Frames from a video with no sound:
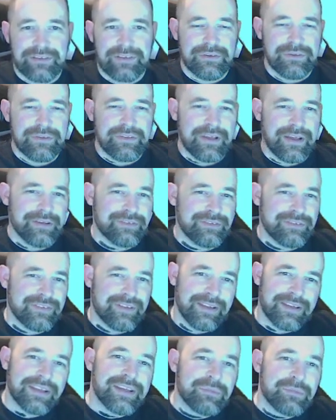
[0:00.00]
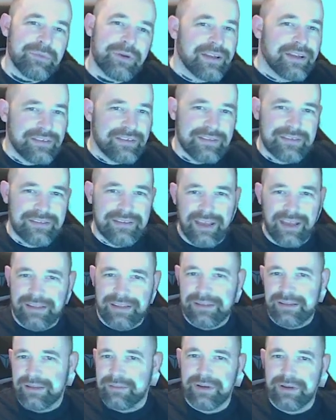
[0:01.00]
2000 take in brackets
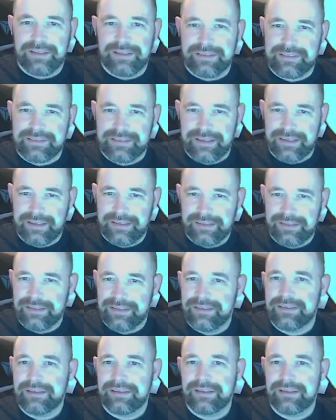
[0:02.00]
10 minus 9.